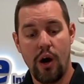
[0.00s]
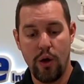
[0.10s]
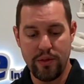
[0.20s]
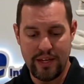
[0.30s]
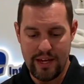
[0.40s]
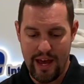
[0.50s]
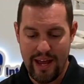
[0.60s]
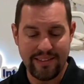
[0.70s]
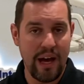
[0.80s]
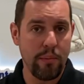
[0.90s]
all the
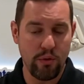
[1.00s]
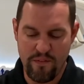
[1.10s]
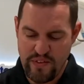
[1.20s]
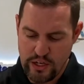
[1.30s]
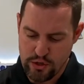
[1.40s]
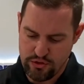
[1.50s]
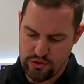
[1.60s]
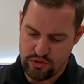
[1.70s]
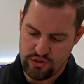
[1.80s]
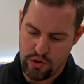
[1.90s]
anatomical features
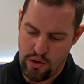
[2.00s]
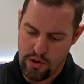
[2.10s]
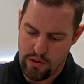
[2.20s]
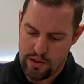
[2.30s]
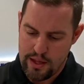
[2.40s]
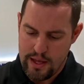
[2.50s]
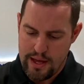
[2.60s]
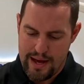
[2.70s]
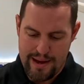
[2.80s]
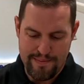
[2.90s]
of the skull.
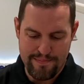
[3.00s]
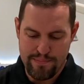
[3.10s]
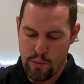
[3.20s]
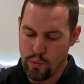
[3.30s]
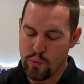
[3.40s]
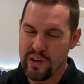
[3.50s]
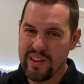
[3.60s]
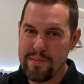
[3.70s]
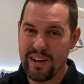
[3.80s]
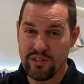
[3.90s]
But what
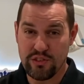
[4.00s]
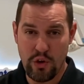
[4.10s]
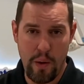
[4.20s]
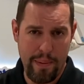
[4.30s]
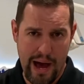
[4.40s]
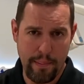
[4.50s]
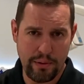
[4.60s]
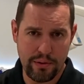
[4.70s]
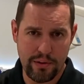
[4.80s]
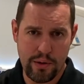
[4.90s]
really makes the skull
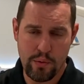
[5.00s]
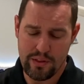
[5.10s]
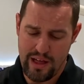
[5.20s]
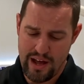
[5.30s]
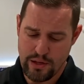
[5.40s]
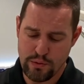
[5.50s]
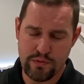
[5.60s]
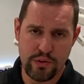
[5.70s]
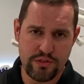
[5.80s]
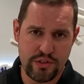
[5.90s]
popular, what a lot of
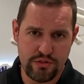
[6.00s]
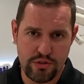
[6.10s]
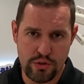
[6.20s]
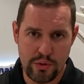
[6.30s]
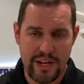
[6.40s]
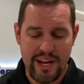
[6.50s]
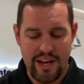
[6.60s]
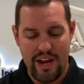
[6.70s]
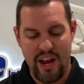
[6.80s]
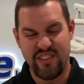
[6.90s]
universities do,
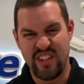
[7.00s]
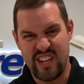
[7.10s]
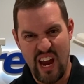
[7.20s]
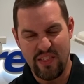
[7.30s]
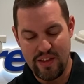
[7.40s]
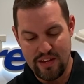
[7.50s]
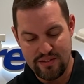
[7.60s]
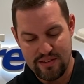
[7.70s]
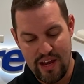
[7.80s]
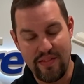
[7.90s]
is they take
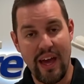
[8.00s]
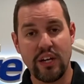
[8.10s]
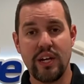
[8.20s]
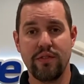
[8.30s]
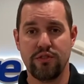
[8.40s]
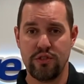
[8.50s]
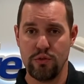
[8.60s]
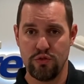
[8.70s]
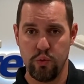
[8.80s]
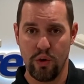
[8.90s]
this and they actually have the
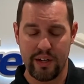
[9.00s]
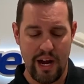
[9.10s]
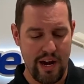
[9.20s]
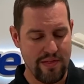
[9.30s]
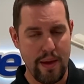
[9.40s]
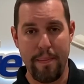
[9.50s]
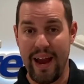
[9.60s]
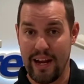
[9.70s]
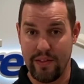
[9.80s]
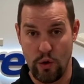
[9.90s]
students work on it. They
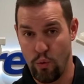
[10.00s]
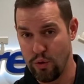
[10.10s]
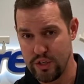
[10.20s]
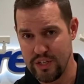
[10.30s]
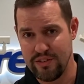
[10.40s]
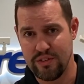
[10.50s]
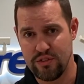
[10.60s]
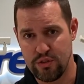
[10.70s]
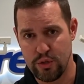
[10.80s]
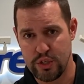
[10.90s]
paint on the origins,
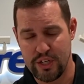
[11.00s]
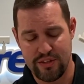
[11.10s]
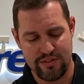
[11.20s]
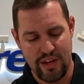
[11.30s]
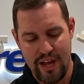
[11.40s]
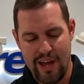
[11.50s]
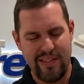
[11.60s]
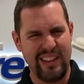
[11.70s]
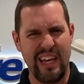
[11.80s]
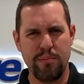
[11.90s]
insertions,
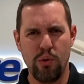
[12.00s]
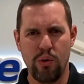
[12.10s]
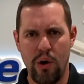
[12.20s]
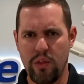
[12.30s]
they label